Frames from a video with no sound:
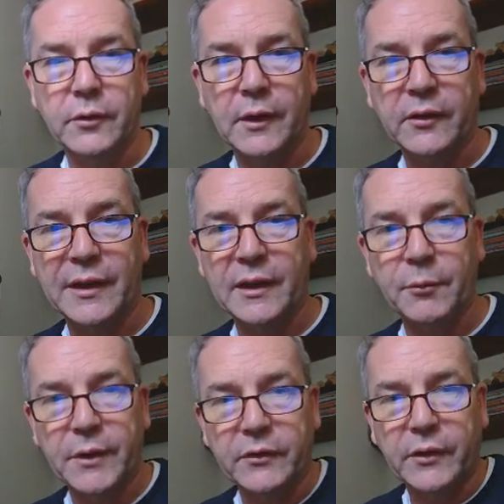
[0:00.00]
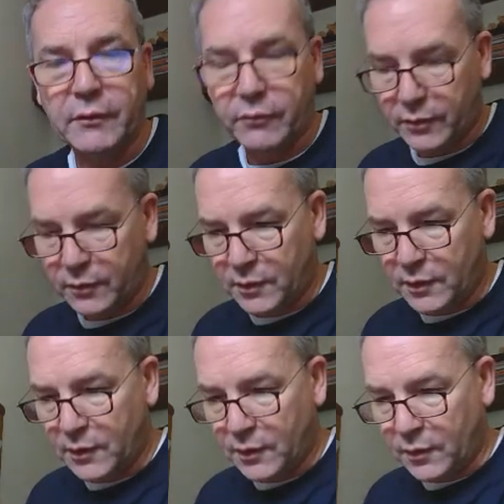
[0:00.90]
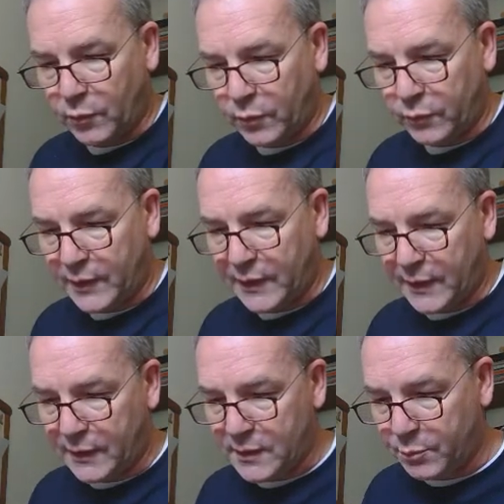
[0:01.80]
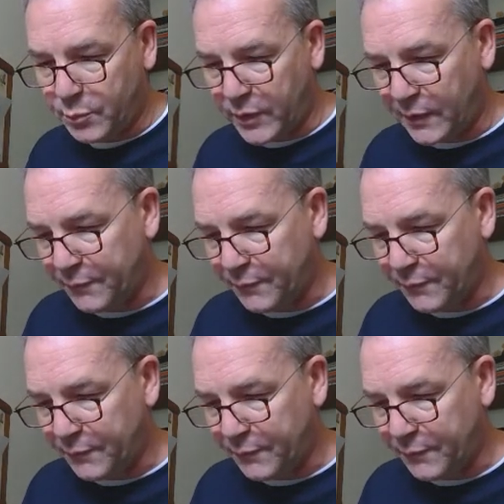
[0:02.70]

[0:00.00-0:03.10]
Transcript: That's a little bit safer than what we really needed to be.